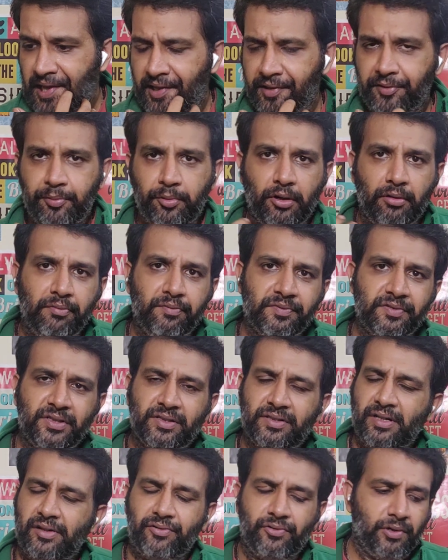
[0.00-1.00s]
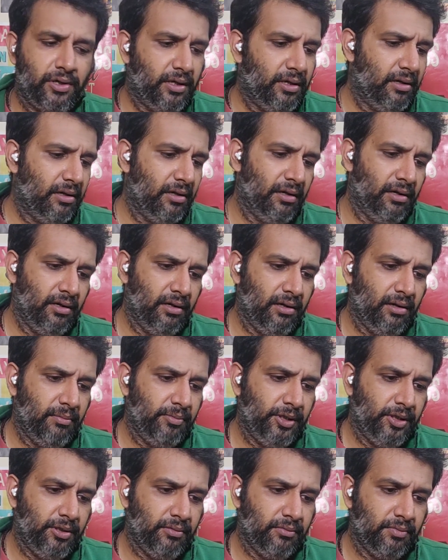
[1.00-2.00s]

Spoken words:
Health problems, etc.